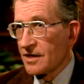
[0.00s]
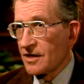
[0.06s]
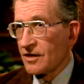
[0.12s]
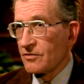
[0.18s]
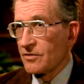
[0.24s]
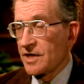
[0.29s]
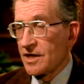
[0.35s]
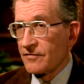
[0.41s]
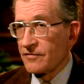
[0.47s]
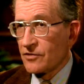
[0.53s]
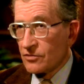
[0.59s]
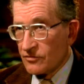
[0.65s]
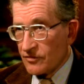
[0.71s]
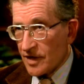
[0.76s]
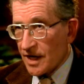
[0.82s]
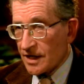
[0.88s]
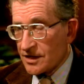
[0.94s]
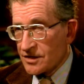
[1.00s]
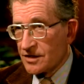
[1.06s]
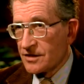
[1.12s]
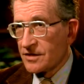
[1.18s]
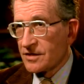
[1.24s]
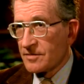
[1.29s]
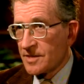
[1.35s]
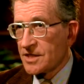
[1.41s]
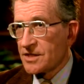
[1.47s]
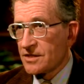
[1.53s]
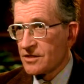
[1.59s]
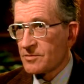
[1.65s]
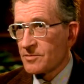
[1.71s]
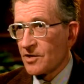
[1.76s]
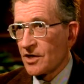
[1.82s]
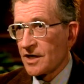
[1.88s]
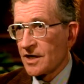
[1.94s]
We have two factions of the business
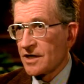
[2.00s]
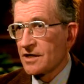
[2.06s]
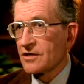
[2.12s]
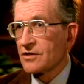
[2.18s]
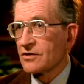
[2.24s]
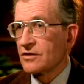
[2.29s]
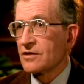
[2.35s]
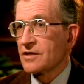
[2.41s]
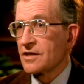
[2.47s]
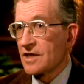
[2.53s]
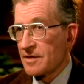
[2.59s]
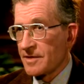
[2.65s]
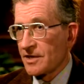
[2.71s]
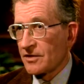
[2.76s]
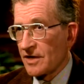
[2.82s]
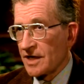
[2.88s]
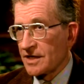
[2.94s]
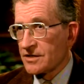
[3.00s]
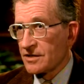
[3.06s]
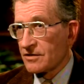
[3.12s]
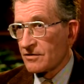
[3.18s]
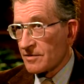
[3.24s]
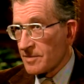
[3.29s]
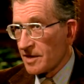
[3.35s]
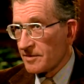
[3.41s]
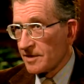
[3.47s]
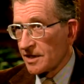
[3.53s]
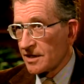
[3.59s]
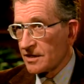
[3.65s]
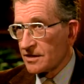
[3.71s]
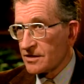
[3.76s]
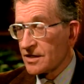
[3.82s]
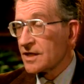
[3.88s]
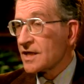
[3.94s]
party called the Democrats and the
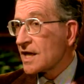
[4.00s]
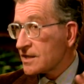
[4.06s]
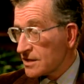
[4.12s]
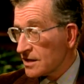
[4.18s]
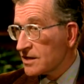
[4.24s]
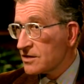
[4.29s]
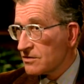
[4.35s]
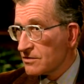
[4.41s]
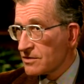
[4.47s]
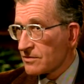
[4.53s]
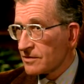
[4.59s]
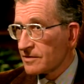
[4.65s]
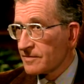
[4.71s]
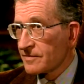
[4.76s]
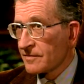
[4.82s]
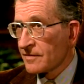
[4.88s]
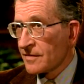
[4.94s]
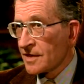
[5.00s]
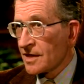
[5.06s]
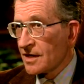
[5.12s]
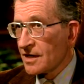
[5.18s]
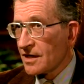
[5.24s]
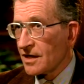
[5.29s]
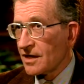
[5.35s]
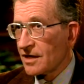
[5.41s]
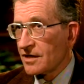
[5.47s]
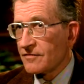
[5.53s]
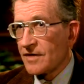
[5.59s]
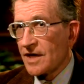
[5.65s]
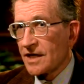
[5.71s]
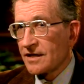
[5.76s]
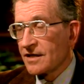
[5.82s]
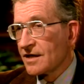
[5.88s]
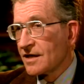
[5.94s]
Republicans, and that's unusual. In
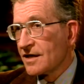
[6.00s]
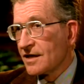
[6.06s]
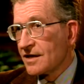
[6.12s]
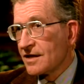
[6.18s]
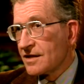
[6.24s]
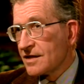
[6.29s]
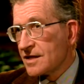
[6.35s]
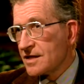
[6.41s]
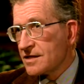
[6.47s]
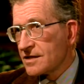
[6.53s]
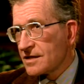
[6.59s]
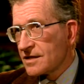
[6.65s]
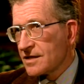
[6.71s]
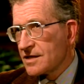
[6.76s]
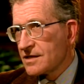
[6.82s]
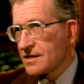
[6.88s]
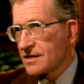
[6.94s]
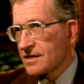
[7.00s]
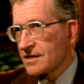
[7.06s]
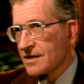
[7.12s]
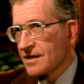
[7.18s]
fact, this